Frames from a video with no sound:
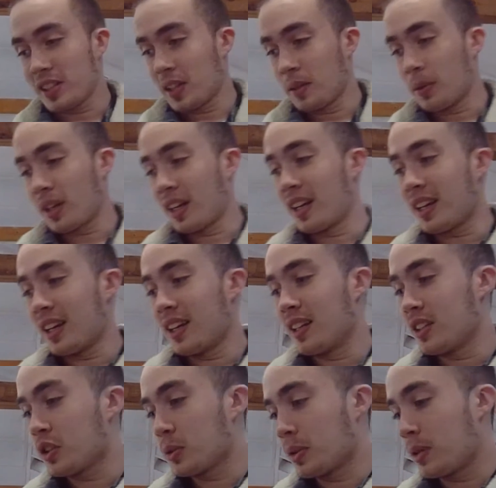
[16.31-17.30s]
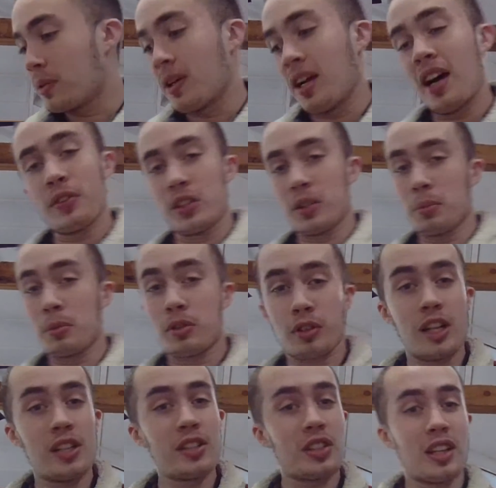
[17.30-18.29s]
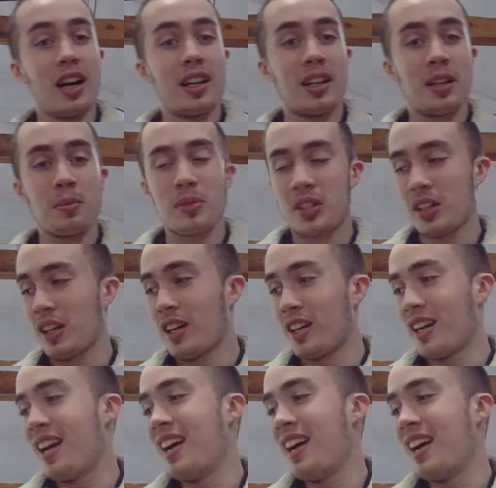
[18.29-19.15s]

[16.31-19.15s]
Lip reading: We're gonna get into it. We have some crazy items here.